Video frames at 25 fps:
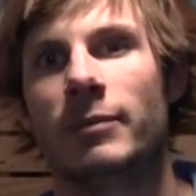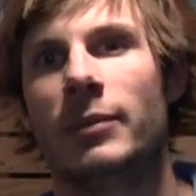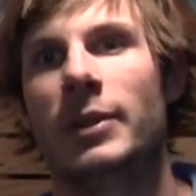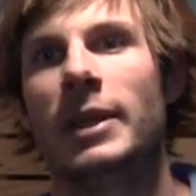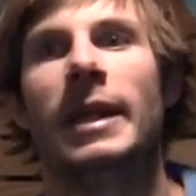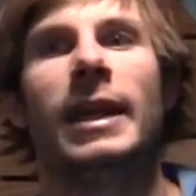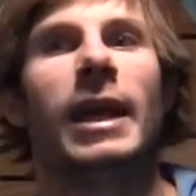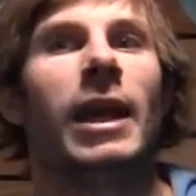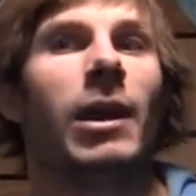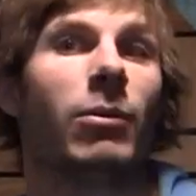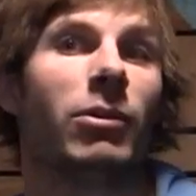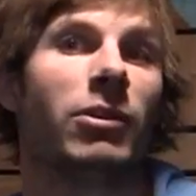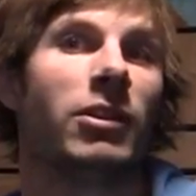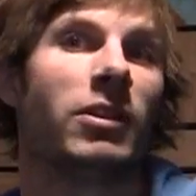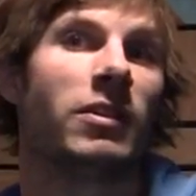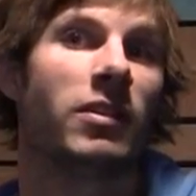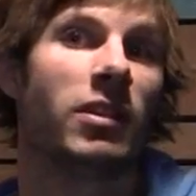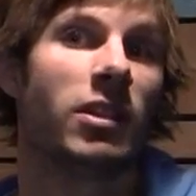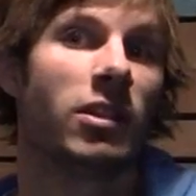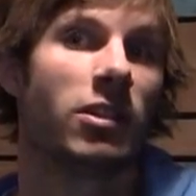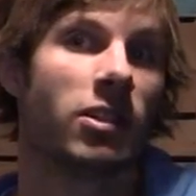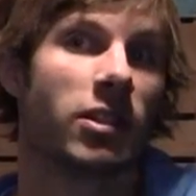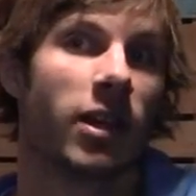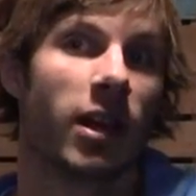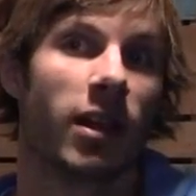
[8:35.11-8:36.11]
being able to
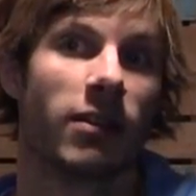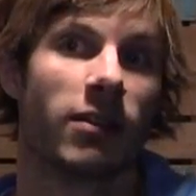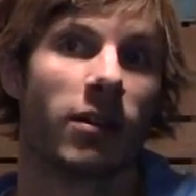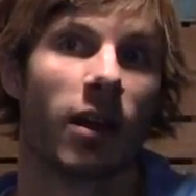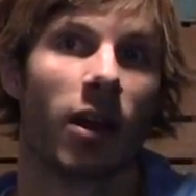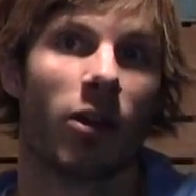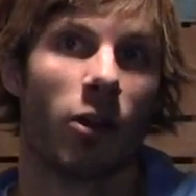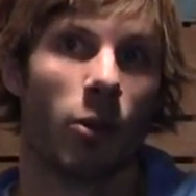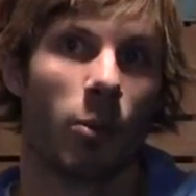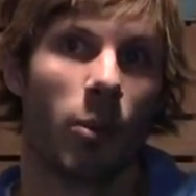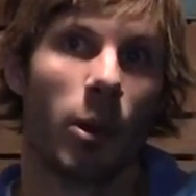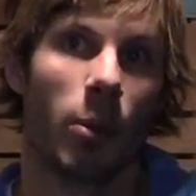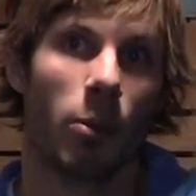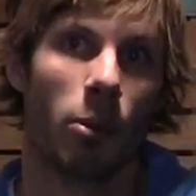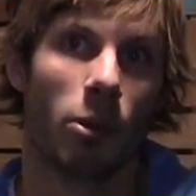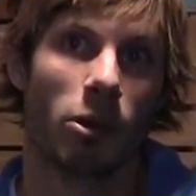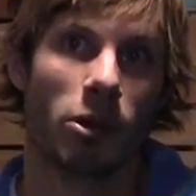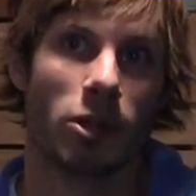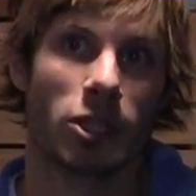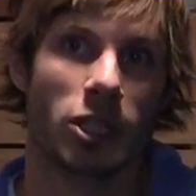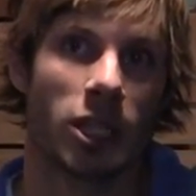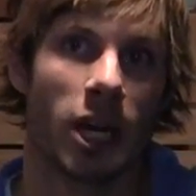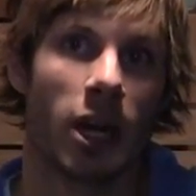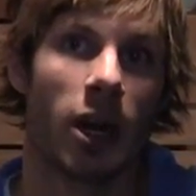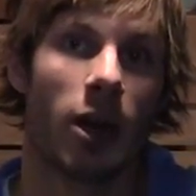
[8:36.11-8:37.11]
teach that to other people
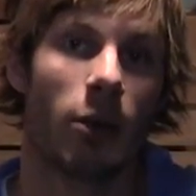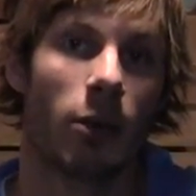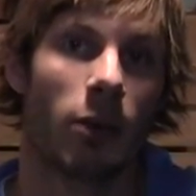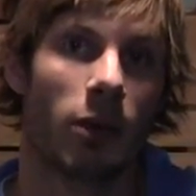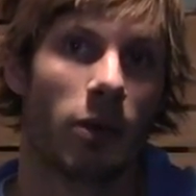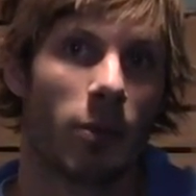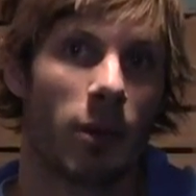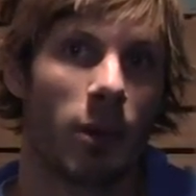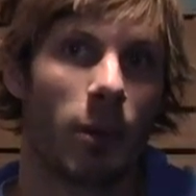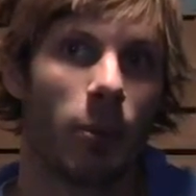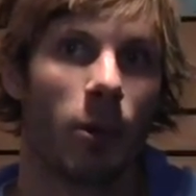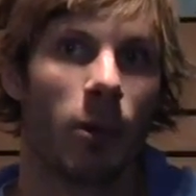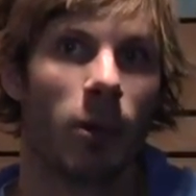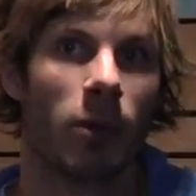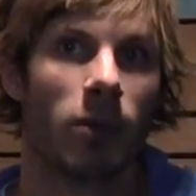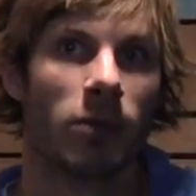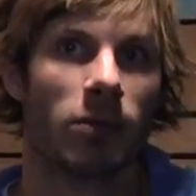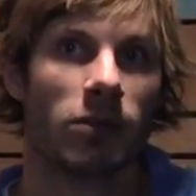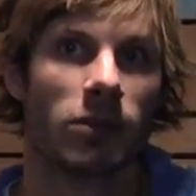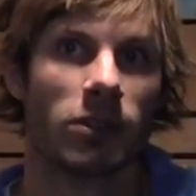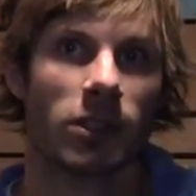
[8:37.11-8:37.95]
and share it with people.